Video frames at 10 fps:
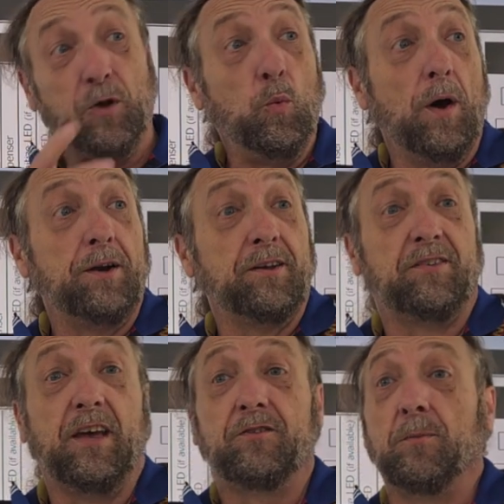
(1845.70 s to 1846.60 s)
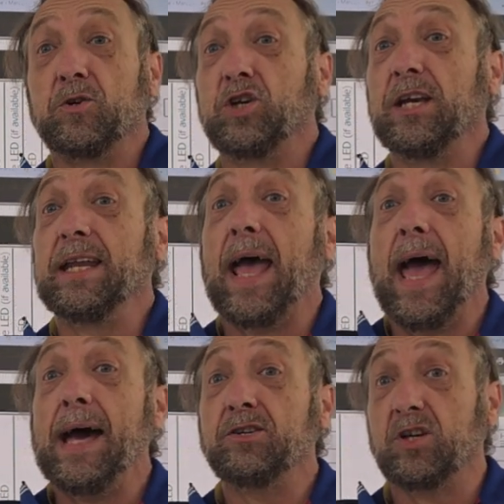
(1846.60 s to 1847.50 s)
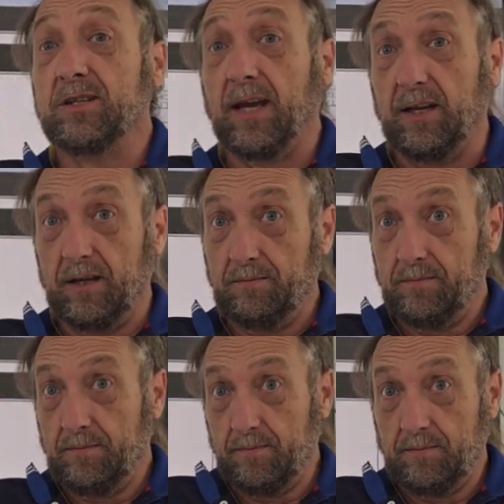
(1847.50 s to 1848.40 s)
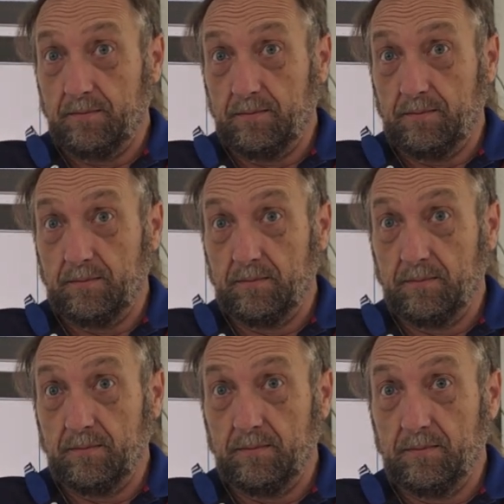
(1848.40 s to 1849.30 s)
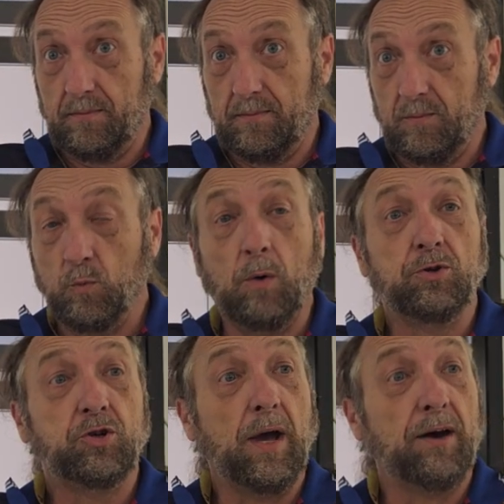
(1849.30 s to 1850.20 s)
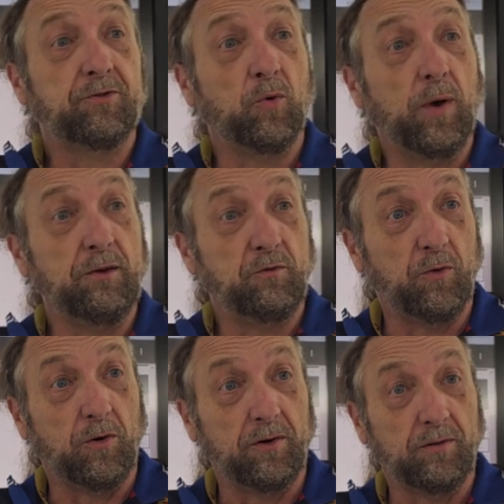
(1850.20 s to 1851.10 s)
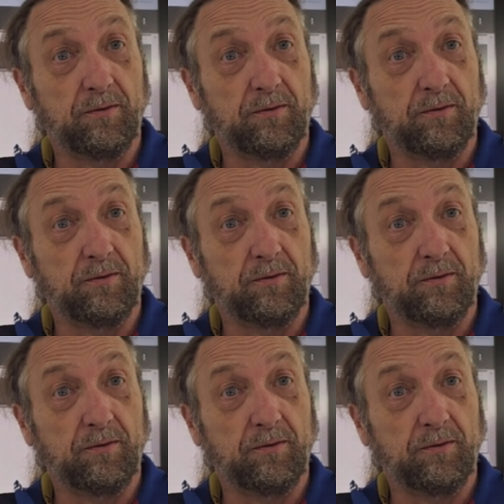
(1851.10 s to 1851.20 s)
you wanted to see if the machine agitated, mm -hmm. what would you have to wait for?